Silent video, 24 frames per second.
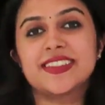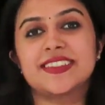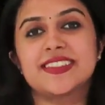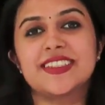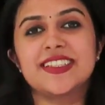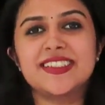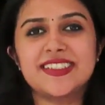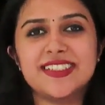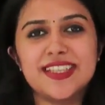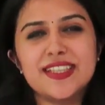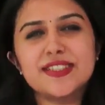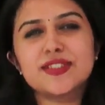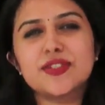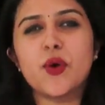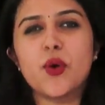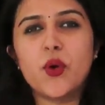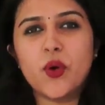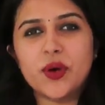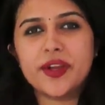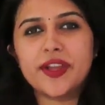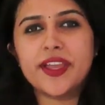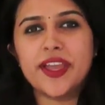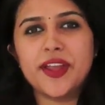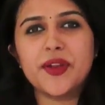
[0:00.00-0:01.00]
This is
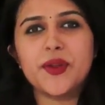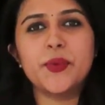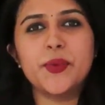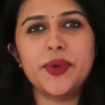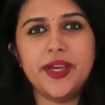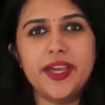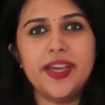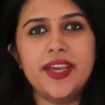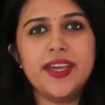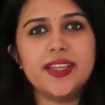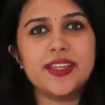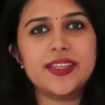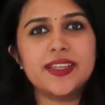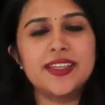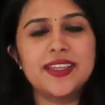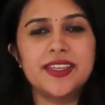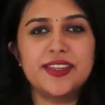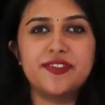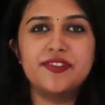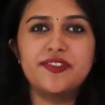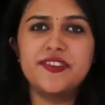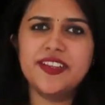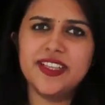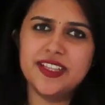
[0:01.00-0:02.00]
okay to wear,
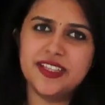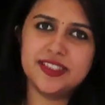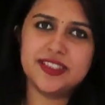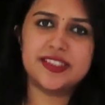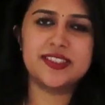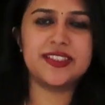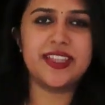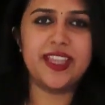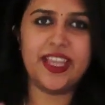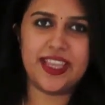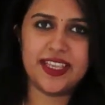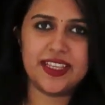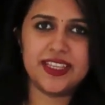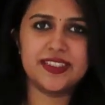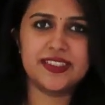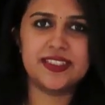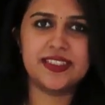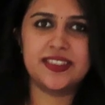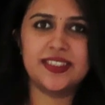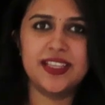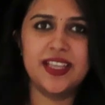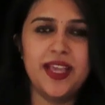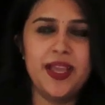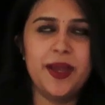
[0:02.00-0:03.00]
it feels
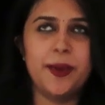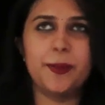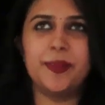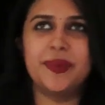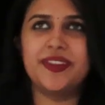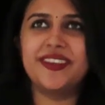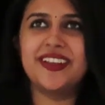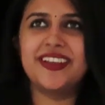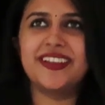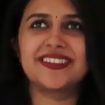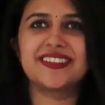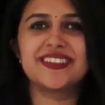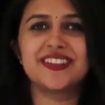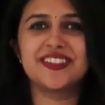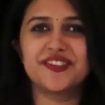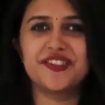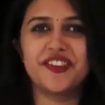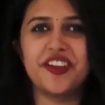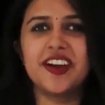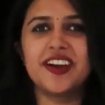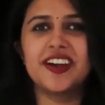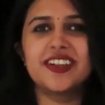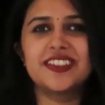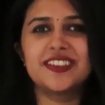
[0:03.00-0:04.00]
nice, but there's this
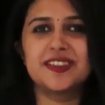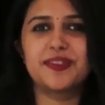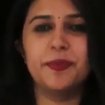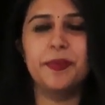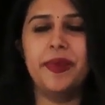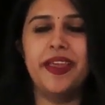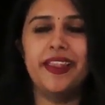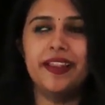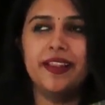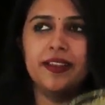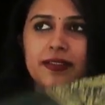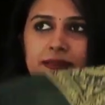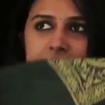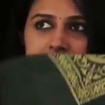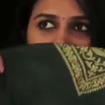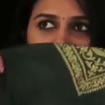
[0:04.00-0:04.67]
weird smell.